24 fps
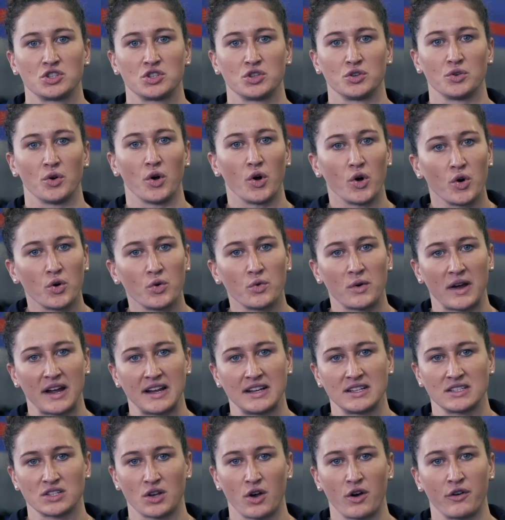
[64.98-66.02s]
to
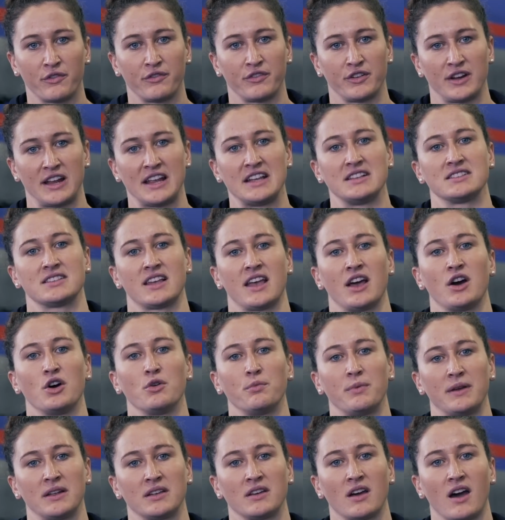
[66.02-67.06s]
always offer his
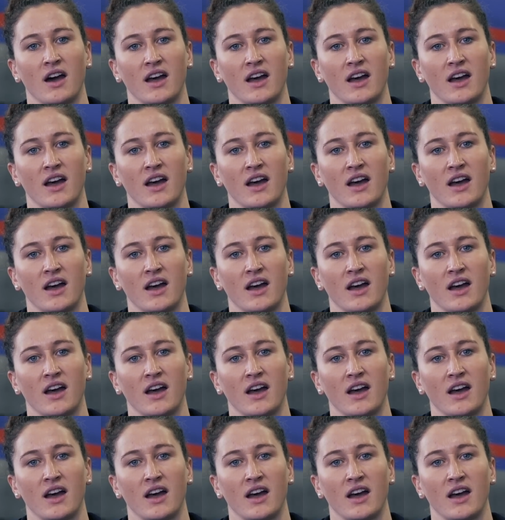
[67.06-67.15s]
help and